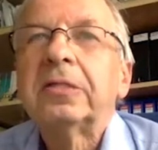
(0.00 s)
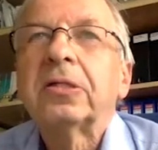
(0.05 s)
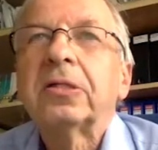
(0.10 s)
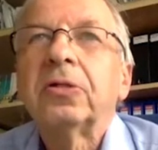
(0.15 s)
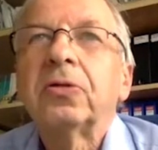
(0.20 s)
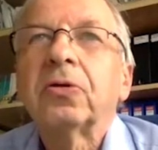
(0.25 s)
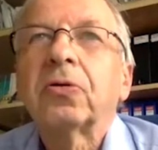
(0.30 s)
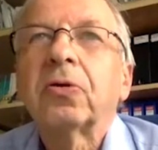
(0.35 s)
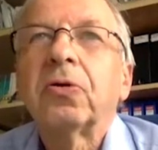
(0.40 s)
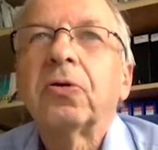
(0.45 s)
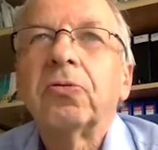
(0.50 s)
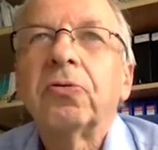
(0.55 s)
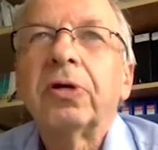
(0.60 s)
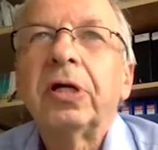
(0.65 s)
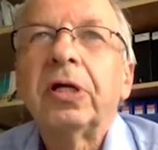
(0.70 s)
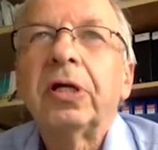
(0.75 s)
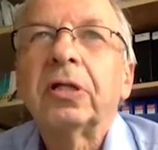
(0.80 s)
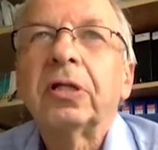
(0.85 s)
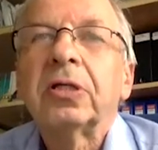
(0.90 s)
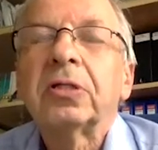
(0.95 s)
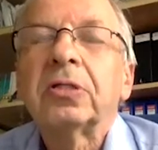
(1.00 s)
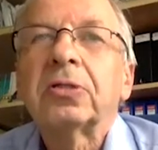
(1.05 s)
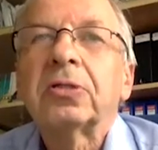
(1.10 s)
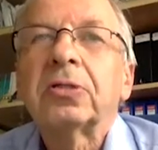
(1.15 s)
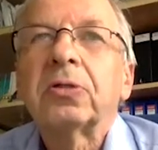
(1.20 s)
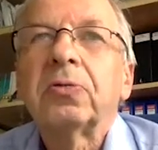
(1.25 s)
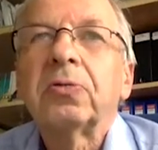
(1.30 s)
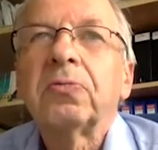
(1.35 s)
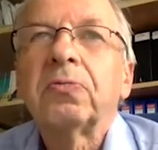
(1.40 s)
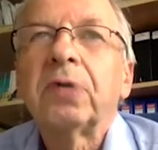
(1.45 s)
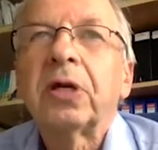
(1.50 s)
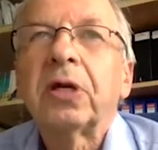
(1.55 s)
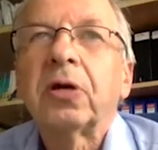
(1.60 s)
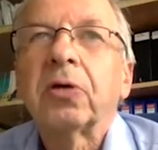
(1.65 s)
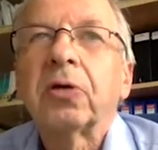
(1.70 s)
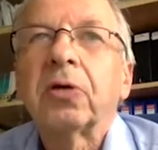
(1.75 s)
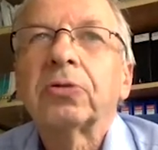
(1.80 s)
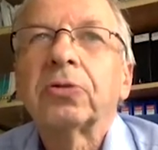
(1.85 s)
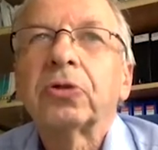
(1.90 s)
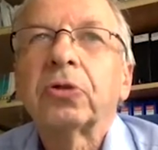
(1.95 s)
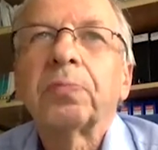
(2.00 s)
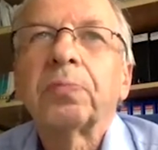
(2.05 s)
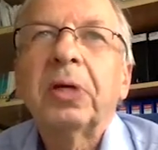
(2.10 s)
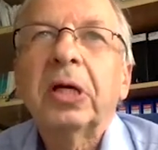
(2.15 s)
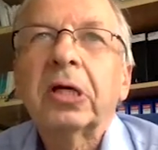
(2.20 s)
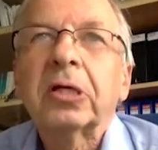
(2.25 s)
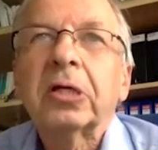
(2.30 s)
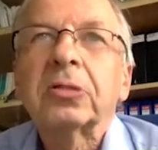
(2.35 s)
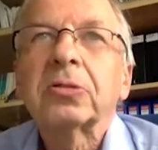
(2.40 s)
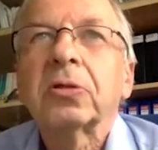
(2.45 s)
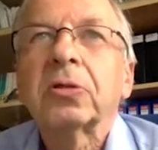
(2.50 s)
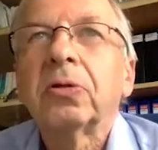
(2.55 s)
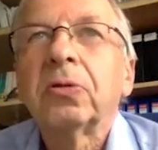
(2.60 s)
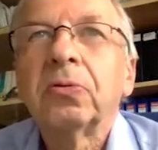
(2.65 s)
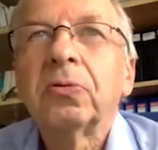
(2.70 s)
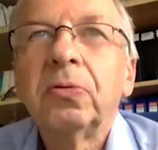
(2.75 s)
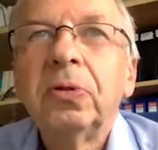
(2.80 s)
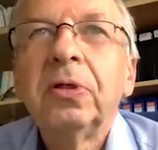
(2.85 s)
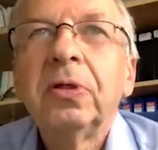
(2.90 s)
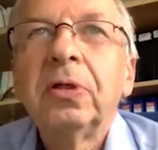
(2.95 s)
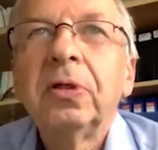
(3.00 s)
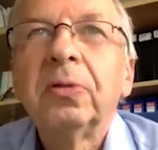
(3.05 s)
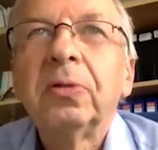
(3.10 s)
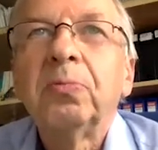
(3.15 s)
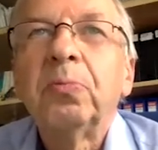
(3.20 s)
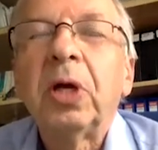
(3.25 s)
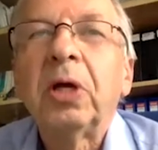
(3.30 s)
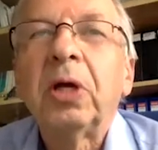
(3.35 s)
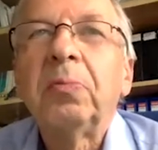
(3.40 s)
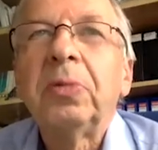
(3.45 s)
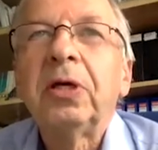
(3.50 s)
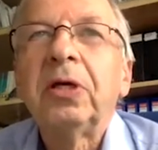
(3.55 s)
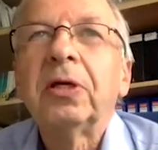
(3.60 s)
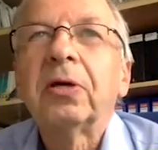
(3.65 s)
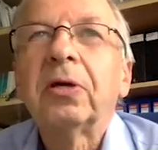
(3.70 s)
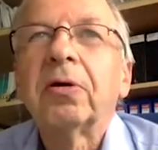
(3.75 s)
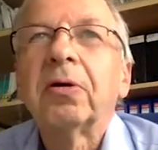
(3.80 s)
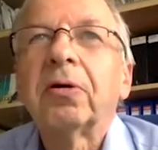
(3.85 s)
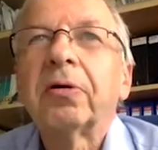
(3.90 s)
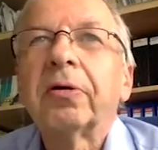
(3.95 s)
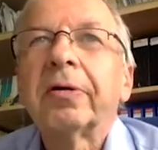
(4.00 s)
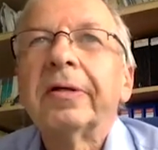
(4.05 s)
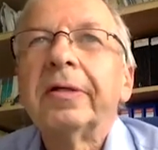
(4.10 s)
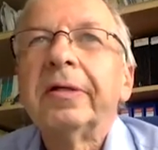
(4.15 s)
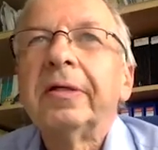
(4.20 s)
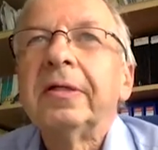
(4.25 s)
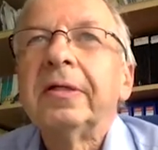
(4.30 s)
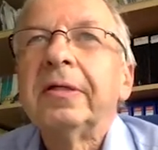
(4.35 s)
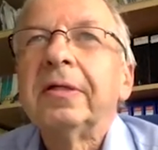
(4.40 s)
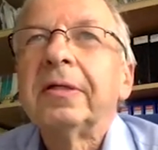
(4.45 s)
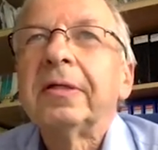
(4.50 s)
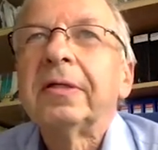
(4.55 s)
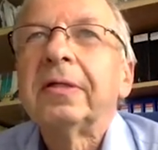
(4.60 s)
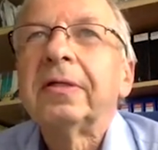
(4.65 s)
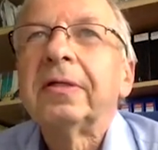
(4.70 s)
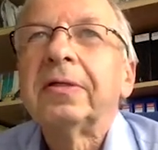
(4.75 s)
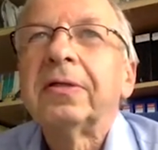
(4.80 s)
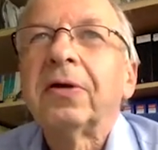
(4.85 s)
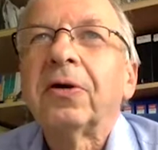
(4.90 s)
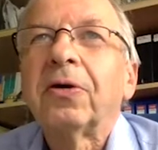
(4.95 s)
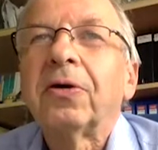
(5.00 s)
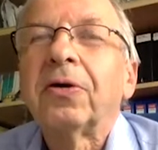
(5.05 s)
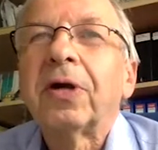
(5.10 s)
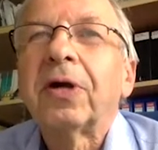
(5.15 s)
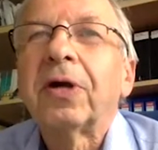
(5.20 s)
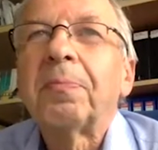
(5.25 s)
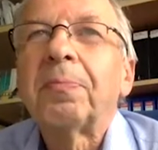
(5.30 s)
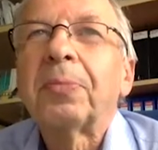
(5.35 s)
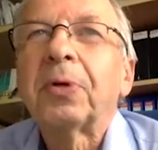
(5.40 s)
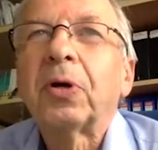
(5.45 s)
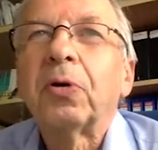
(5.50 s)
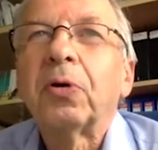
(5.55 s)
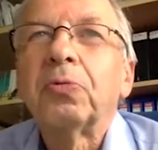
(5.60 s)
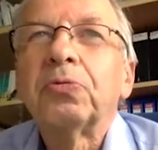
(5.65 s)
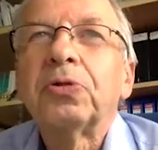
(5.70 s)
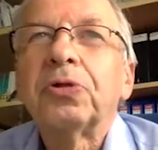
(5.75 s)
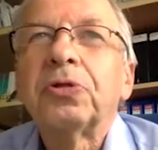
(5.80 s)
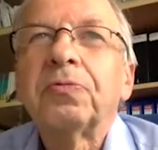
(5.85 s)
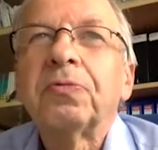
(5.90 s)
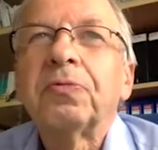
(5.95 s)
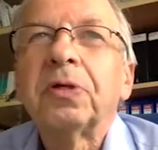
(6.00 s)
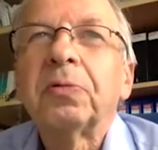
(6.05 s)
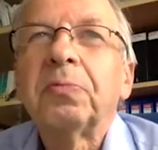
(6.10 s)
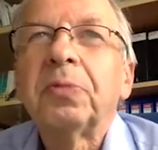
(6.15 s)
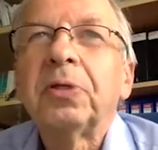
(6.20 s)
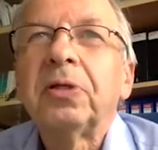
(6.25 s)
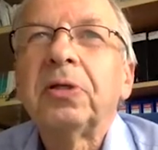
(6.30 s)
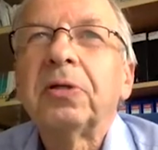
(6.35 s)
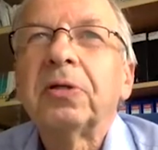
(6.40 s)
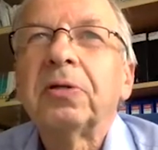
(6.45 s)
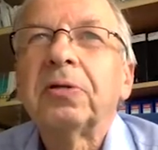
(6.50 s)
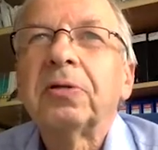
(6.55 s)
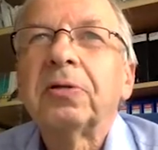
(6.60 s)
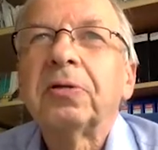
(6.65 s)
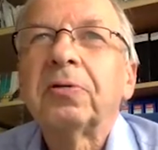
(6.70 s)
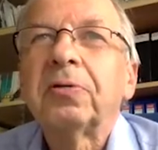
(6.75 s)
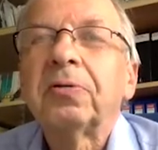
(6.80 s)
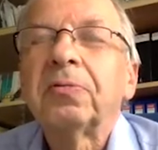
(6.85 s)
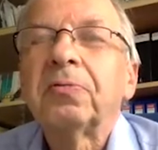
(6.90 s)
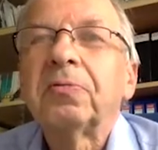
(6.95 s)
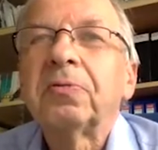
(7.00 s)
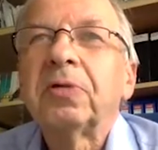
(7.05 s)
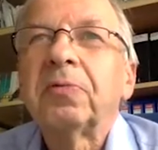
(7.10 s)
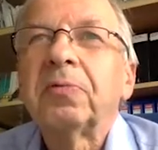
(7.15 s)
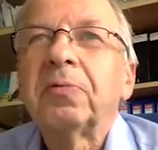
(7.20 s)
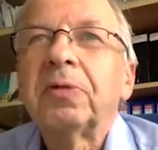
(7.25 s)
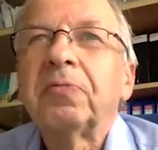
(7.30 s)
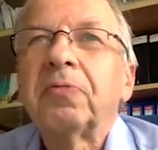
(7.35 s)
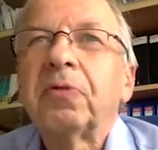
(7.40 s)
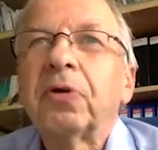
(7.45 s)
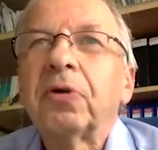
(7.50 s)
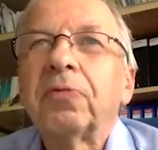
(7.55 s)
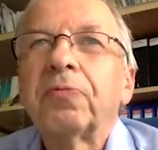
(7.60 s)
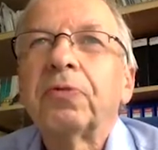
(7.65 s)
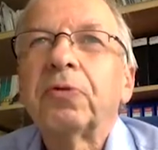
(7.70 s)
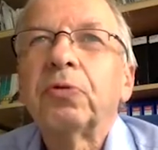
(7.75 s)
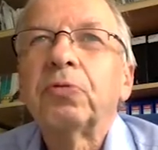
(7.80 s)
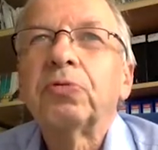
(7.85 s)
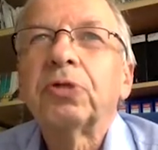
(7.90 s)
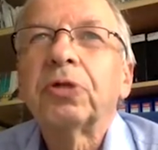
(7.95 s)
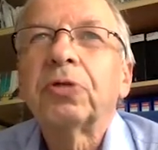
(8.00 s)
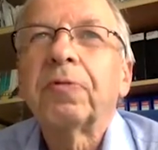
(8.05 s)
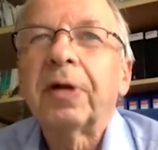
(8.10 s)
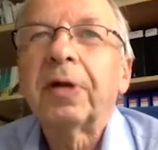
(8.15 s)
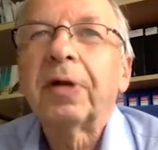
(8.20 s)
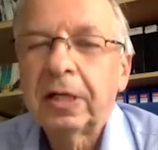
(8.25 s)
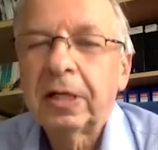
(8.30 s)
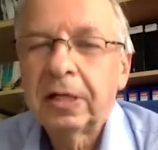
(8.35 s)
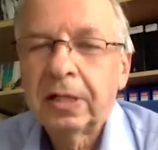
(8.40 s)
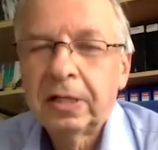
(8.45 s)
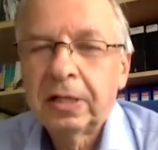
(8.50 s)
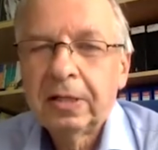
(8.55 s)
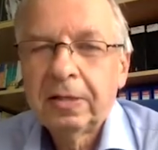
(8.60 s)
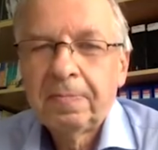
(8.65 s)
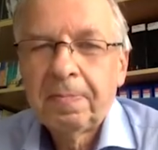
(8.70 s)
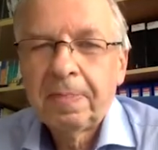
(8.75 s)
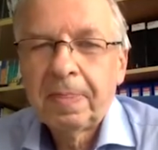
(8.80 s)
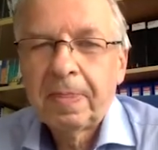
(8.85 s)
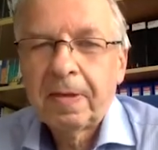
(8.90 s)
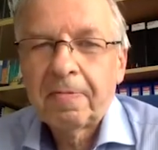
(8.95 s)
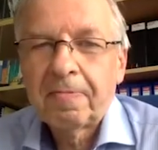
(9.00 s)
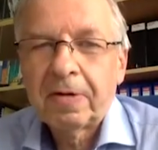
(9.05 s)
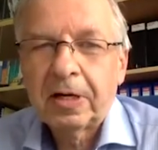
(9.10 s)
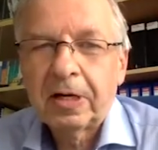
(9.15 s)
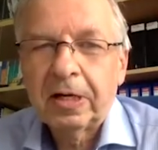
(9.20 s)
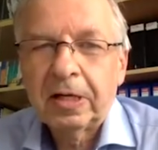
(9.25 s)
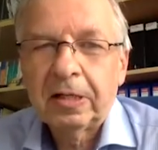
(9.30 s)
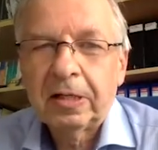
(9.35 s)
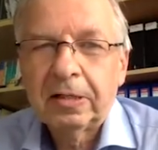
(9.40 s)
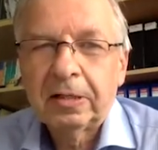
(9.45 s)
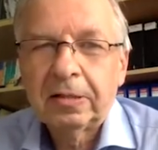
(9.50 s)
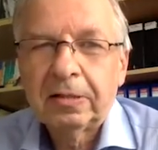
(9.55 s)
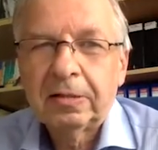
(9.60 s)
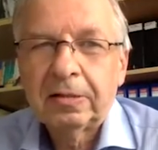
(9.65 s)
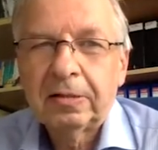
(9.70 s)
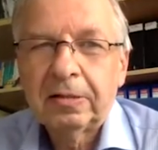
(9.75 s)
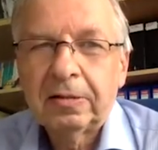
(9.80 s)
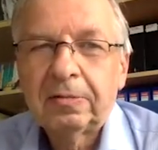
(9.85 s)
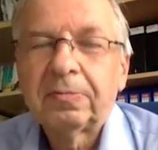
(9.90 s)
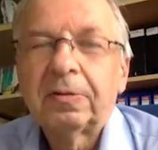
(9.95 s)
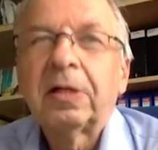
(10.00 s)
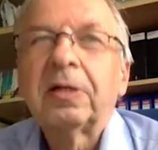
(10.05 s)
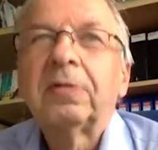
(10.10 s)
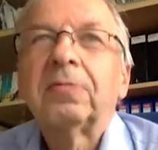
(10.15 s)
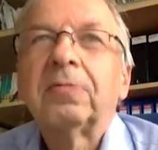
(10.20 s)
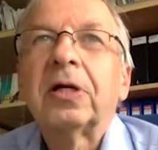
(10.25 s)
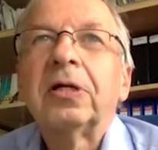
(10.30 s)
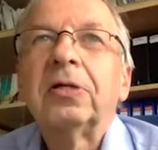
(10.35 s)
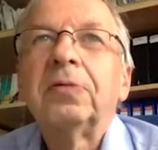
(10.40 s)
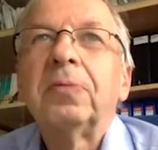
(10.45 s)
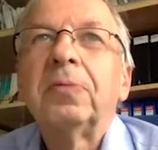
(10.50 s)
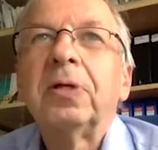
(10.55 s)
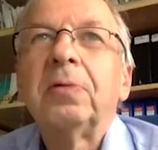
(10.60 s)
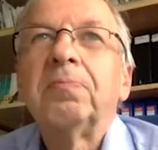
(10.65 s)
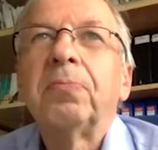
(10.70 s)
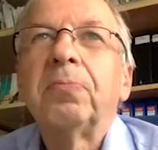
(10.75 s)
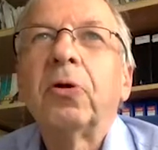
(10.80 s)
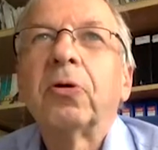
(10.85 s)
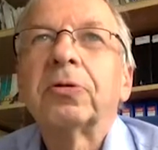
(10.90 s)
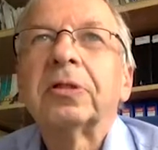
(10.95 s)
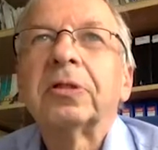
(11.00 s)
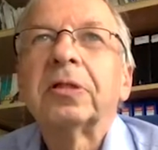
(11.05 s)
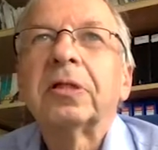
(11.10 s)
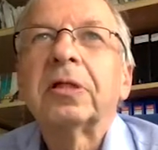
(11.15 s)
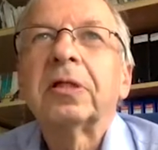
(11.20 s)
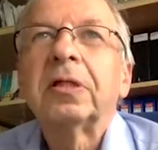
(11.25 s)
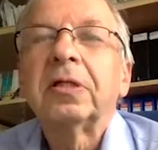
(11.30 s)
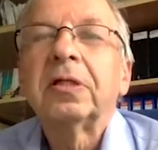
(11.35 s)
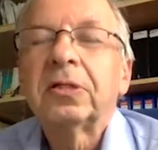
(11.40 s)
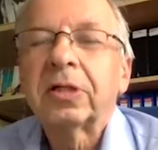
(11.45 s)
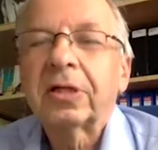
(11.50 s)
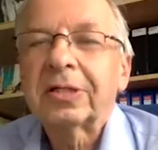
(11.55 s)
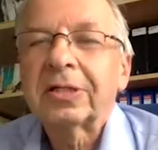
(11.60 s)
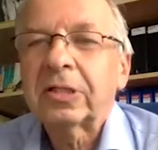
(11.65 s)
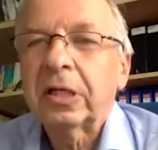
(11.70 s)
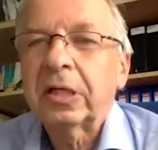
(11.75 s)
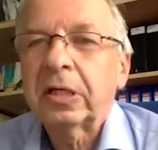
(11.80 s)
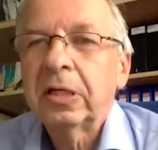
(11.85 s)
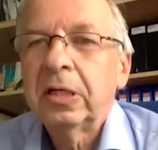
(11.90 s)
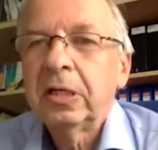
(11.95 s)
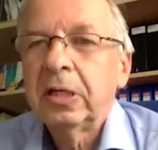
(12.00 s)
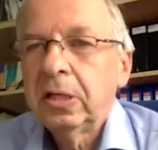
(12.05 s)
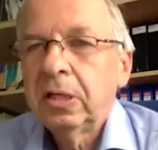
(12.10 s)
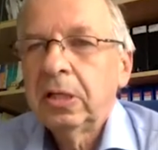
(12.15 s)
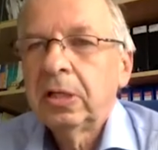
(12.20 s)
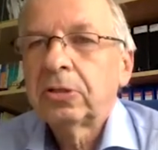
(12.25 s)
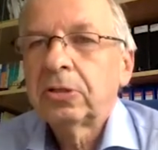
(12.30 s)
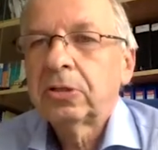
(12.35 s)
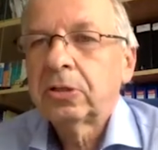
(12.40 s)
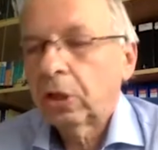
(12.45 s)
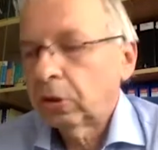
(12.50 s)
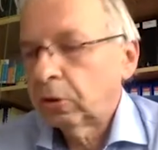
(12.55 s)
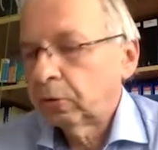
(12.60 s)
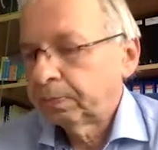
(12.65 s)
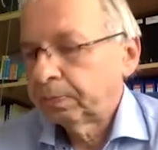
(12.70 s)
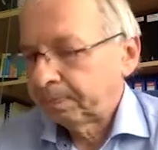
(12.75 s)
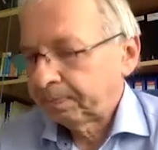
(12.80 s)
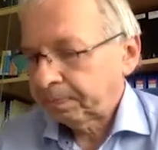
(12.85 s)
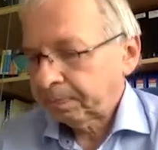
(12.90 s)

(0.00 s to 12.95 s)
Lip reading: in the concrete is a very hot topic. So maybe your approach will be for the future very important and interesting. So